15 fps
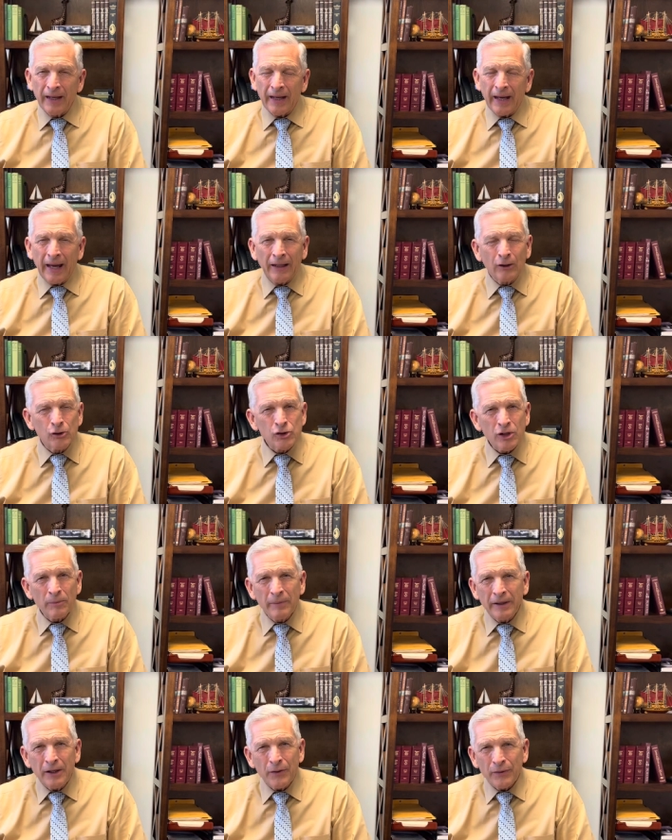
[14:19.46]
And there's so
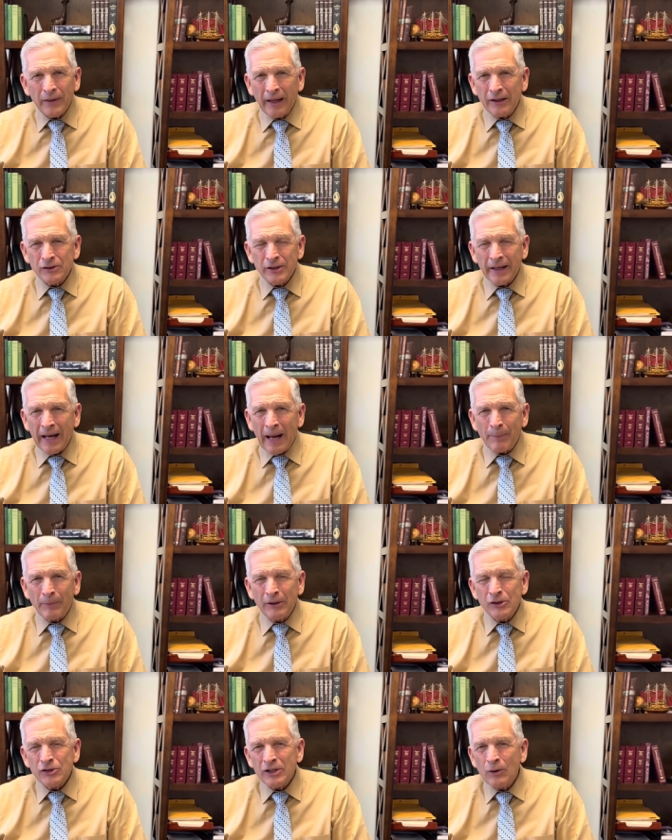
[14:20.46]
many things that happen.
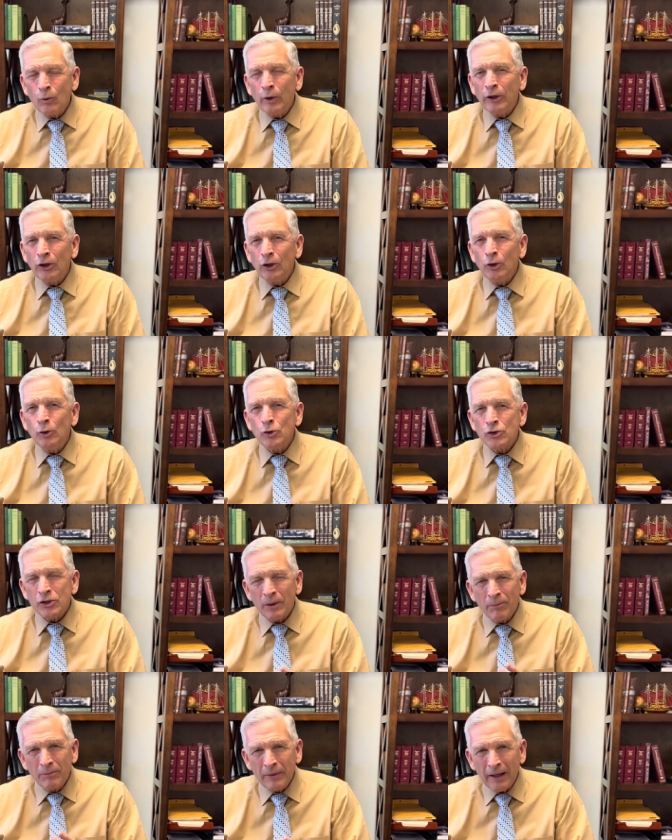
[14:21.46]
You see, when you
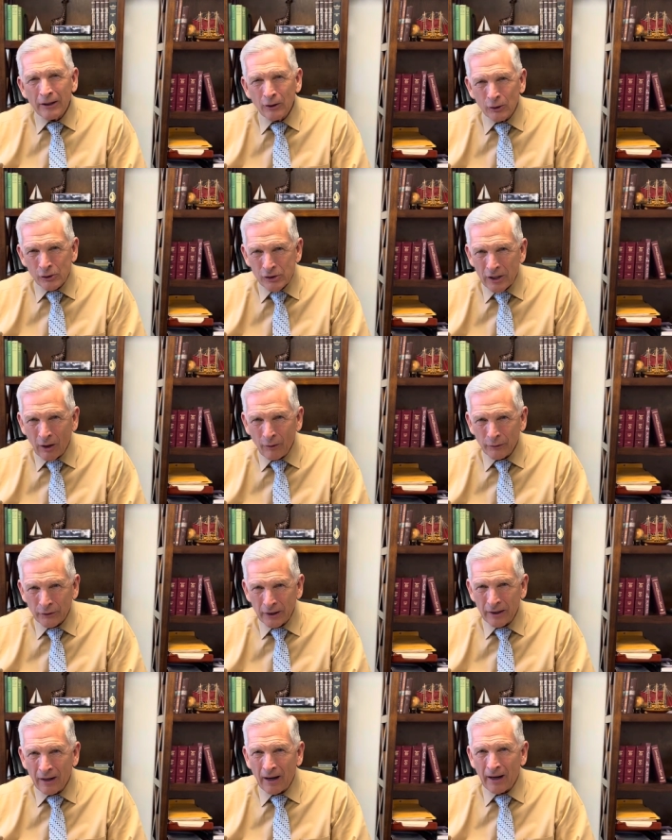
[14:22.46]
submit yourself to
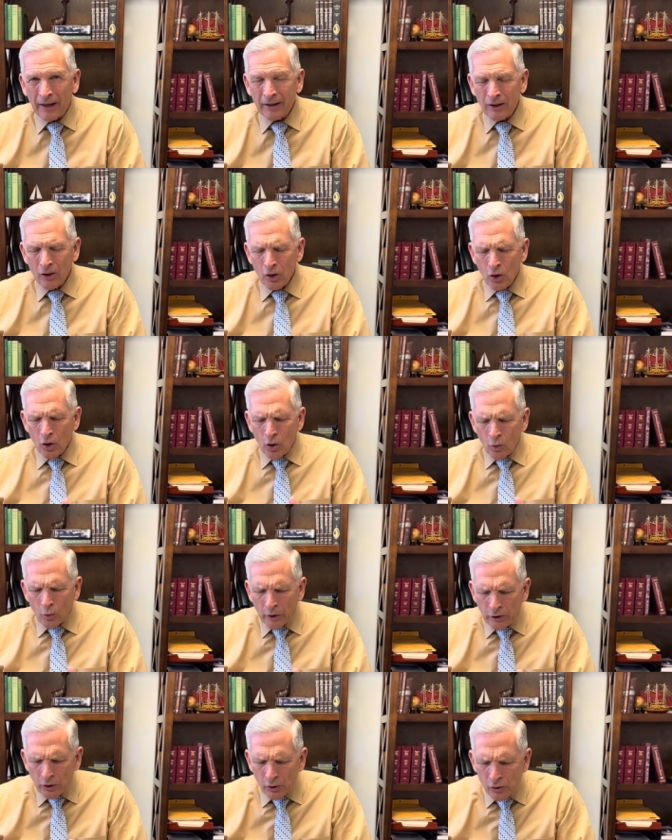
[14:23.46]
God,
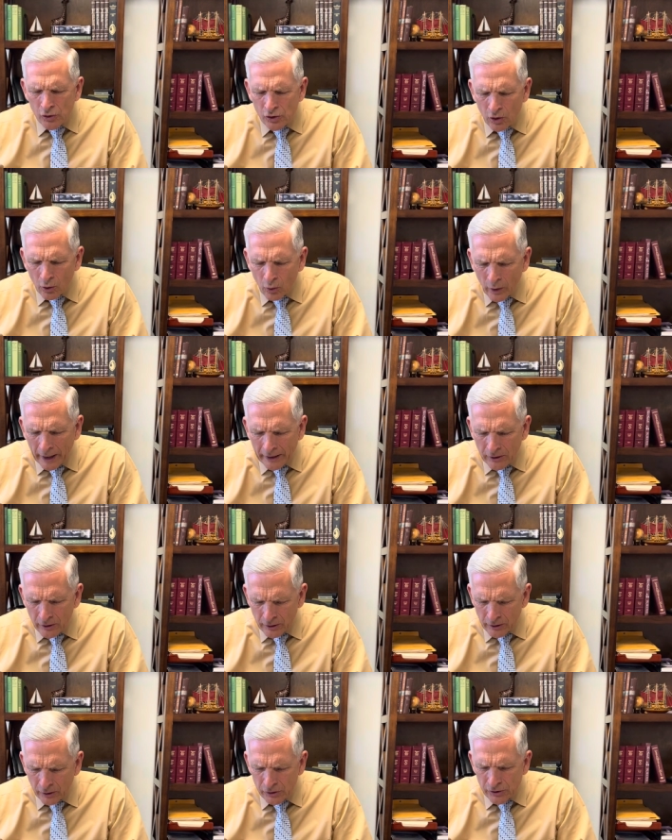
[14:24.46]
when you surrender
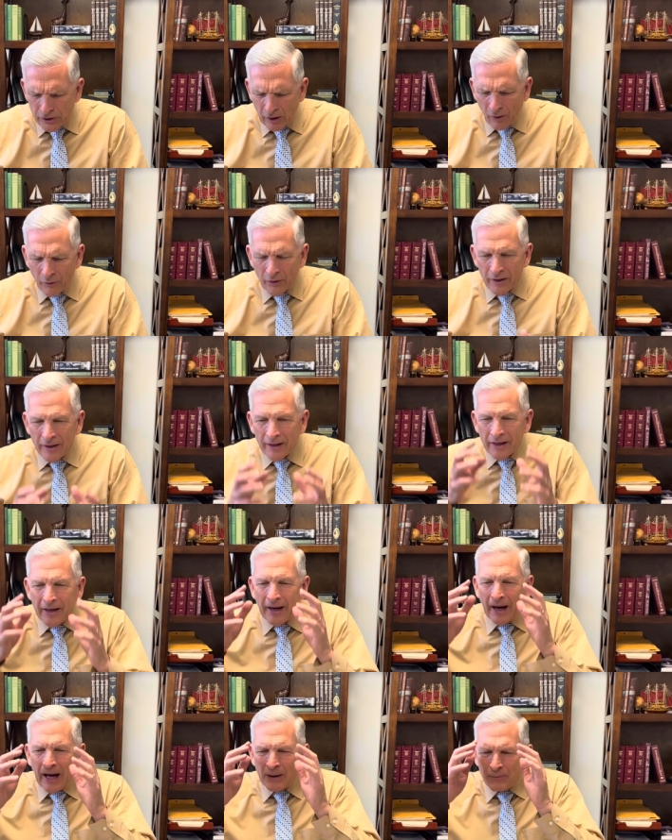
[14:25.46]
yourself,
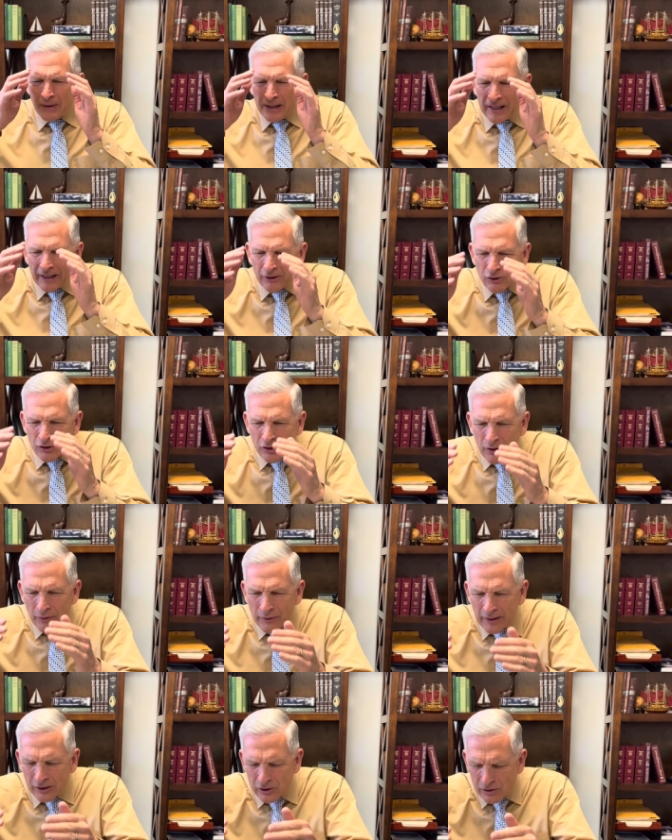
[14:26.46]
God begins to
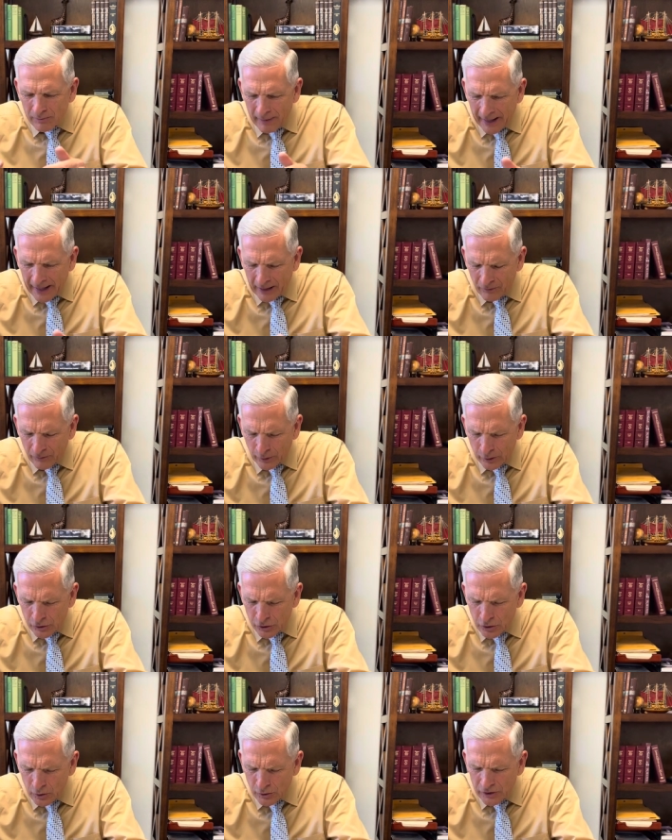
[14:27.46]
this man, verse
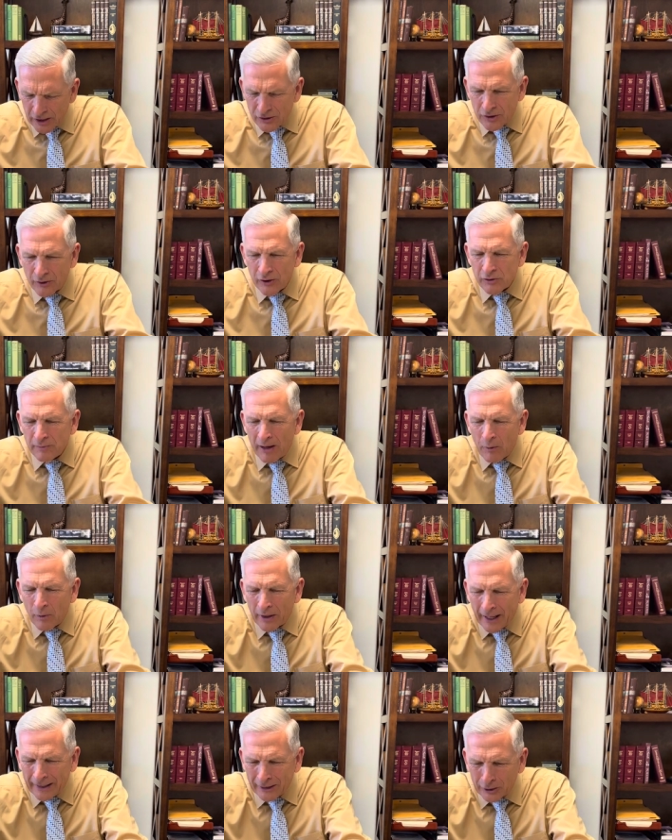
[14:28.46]
2 says, To this man
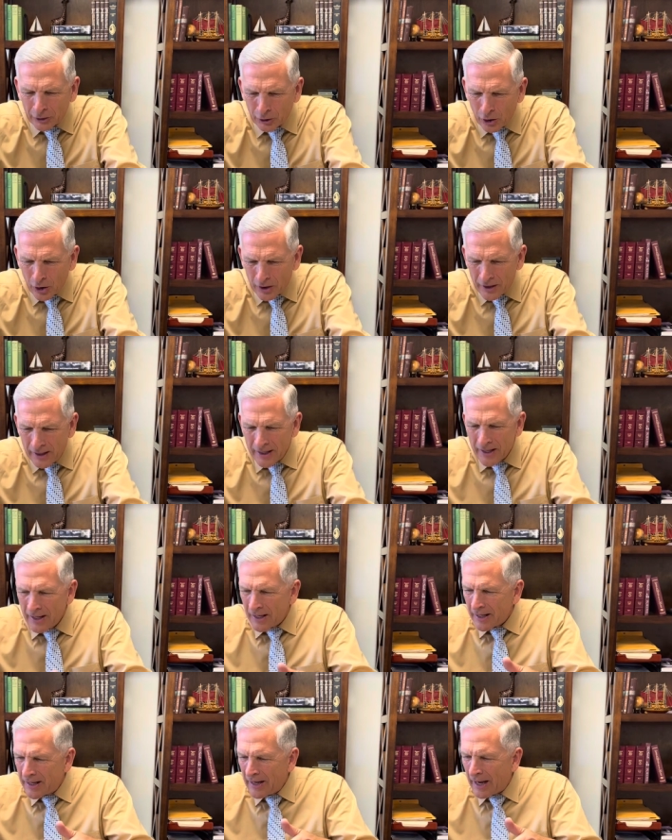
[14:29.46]
will I look.
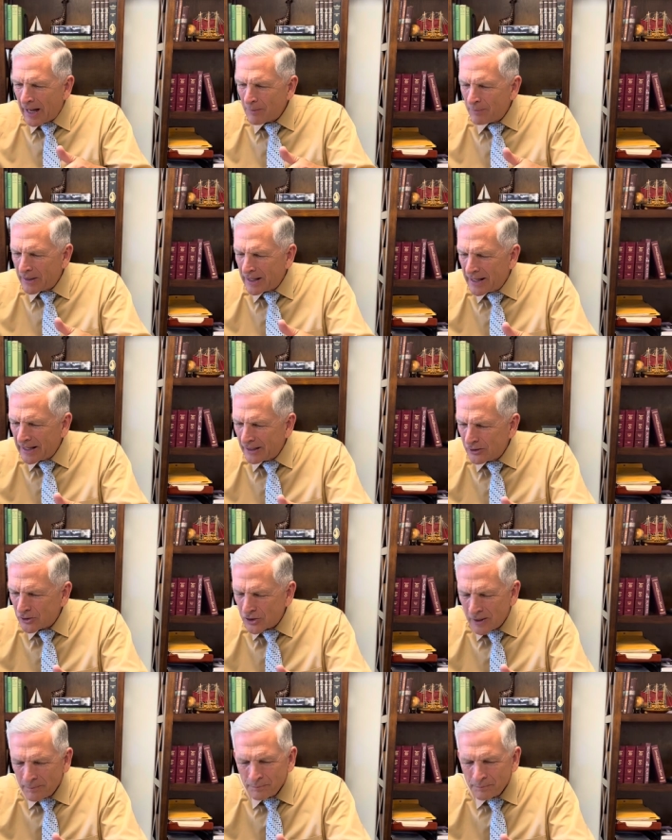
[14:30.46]
God begins